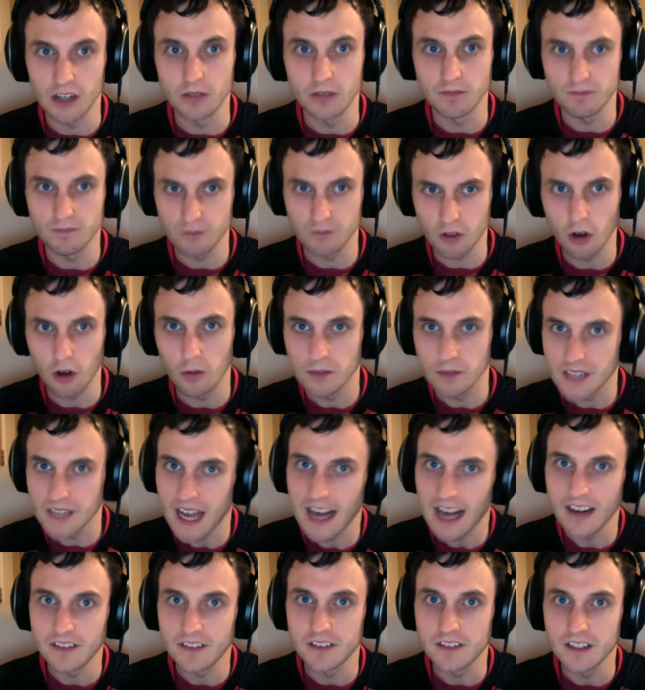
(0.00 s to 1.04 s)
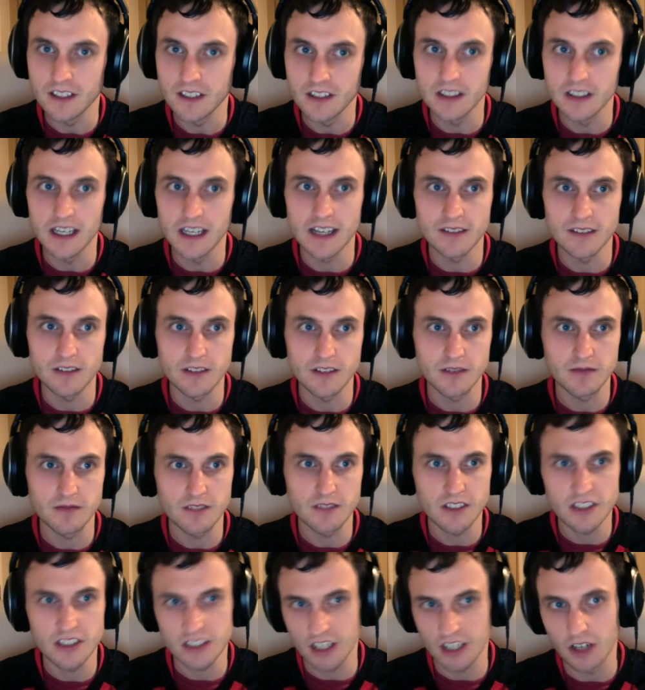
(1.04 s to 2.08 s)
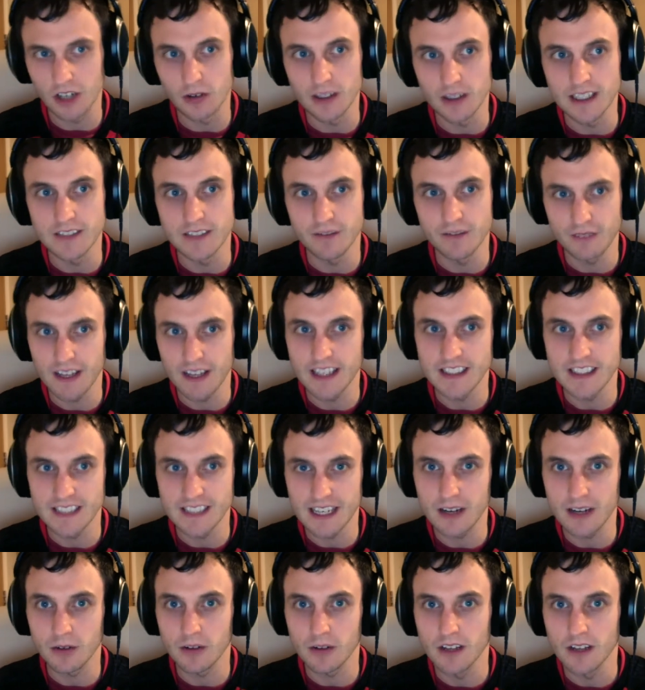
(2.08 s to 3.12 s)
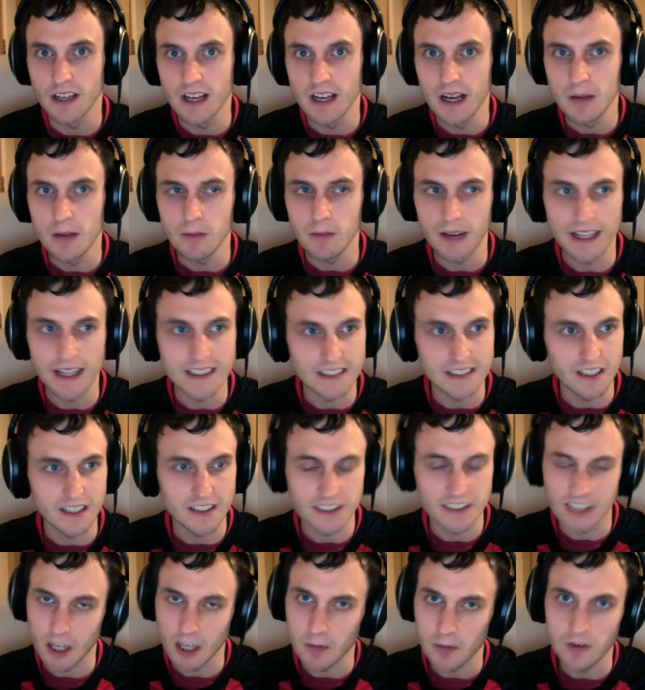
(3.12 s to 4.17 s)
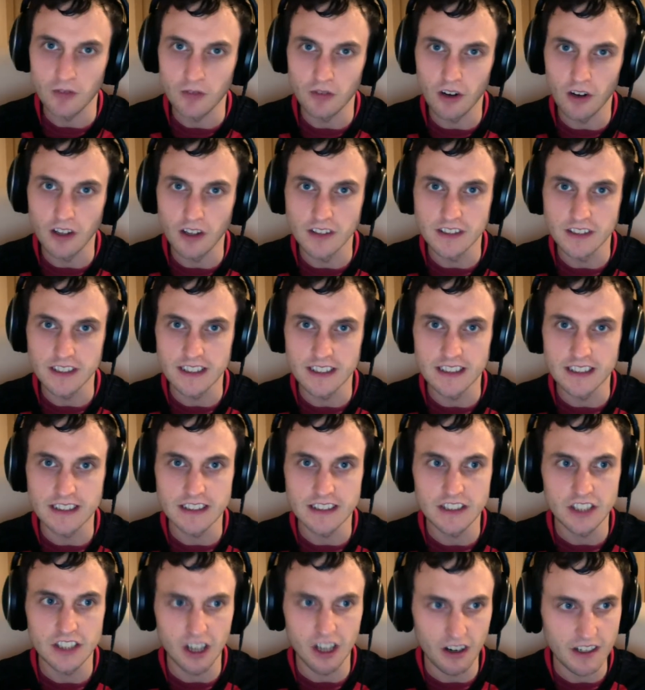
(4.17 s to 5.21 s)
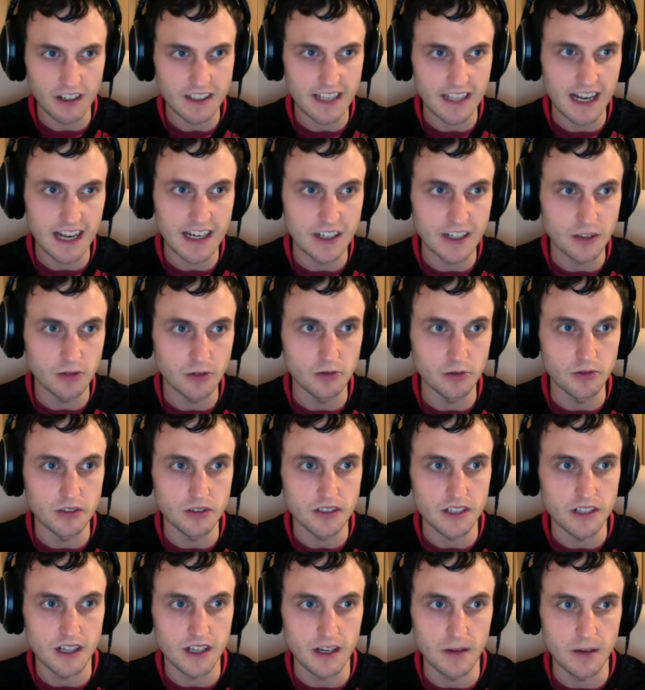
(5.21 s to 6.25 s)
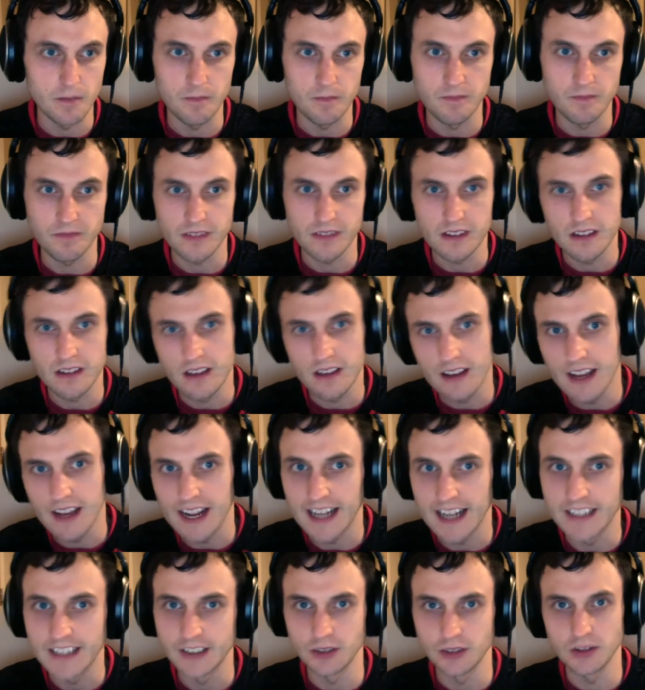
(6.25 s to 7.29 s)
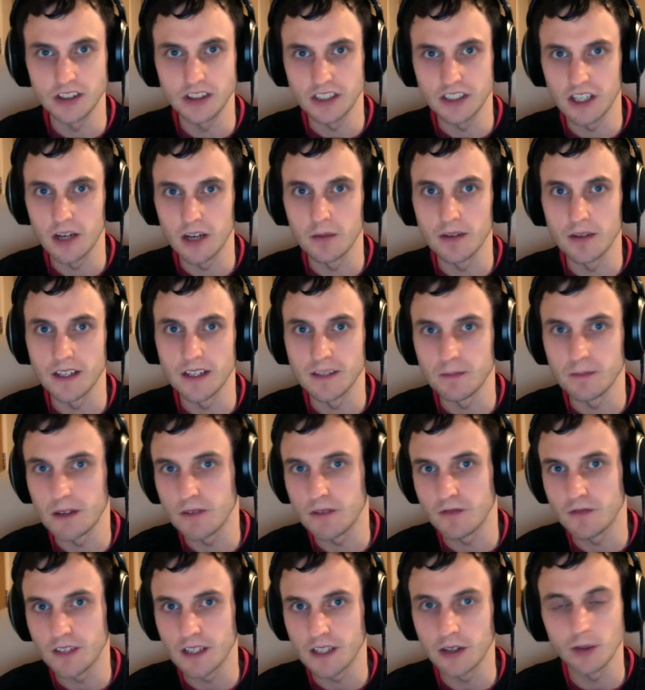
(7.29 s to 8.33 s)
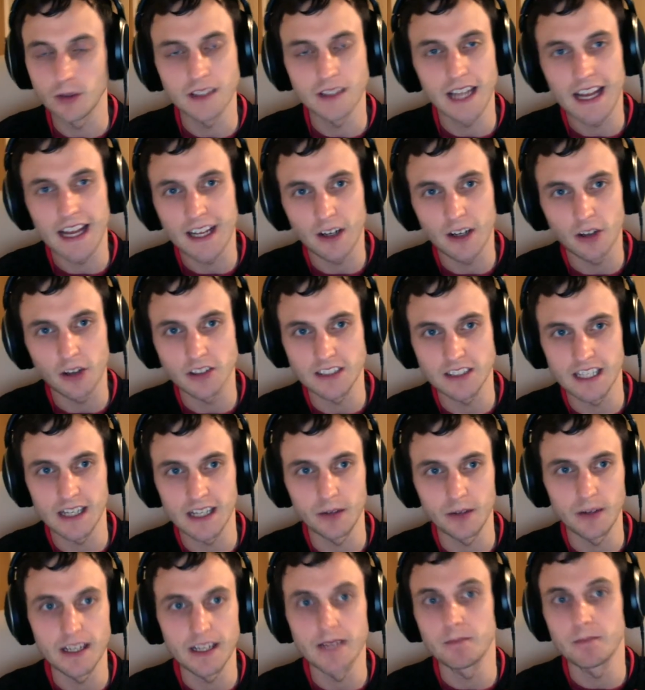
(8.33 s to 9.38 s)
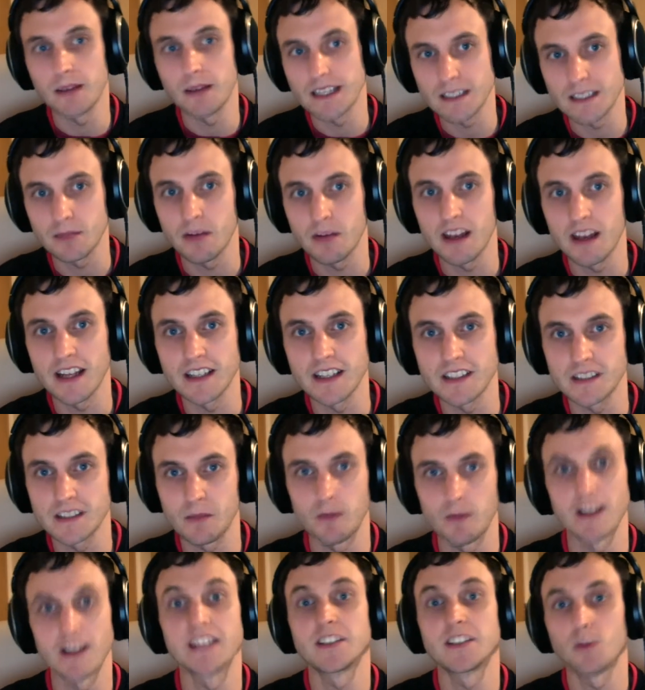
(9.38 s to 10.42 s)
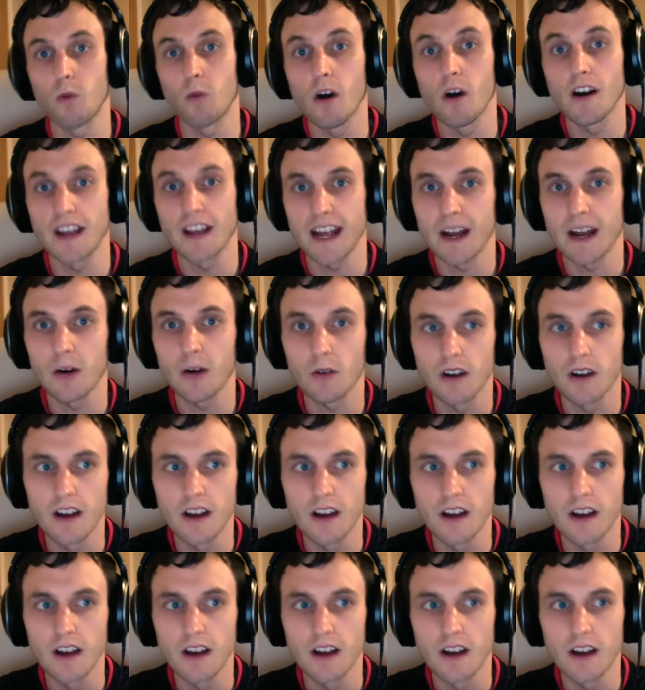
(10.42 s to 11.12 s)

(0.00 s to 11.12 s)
top talent and slowly phase out players like Simon Francis, Charlie Daniels, Andrew Sermon in midfield, Dan Gosling. We need better players, and we need to work out